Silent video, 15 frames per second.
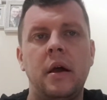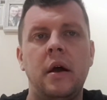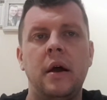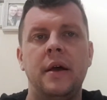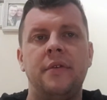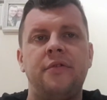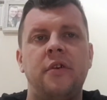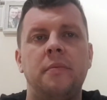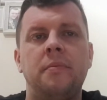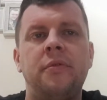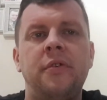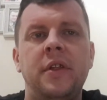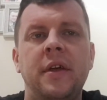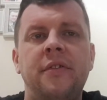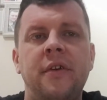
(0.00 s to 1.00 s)
item.
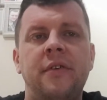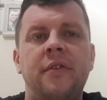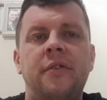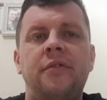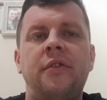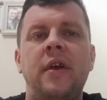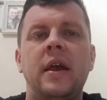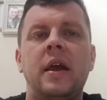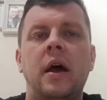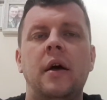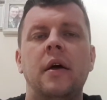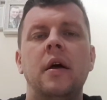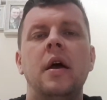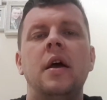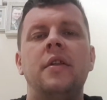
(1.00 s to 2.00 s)
So this is a Tigger.